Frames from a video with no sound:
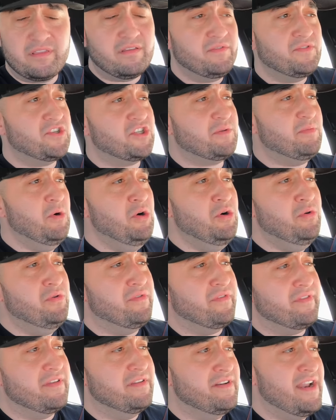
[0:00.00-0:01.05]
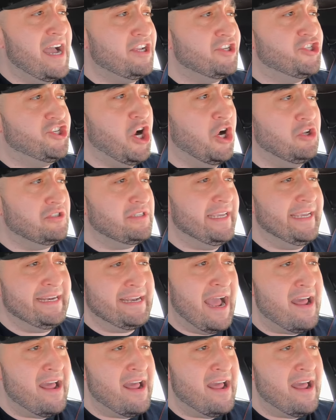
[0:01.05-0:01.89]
Smooth, not jolting,